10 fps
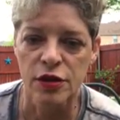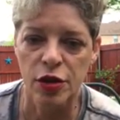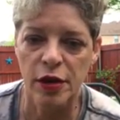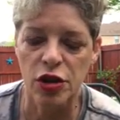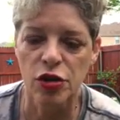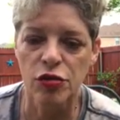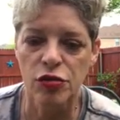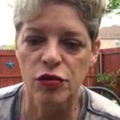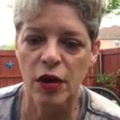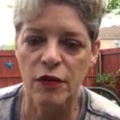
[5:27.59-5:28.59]
so that you
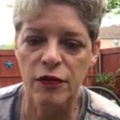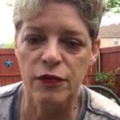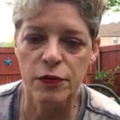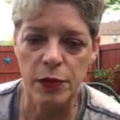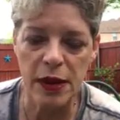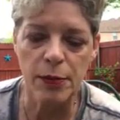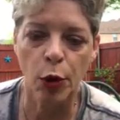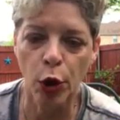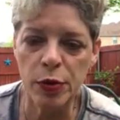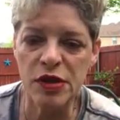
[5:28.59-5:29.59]
can be
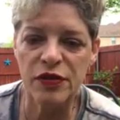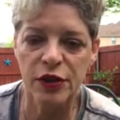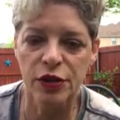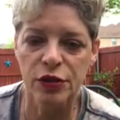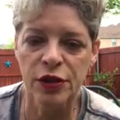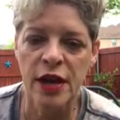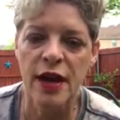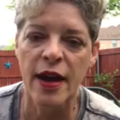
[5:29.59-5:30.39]
purpose-filled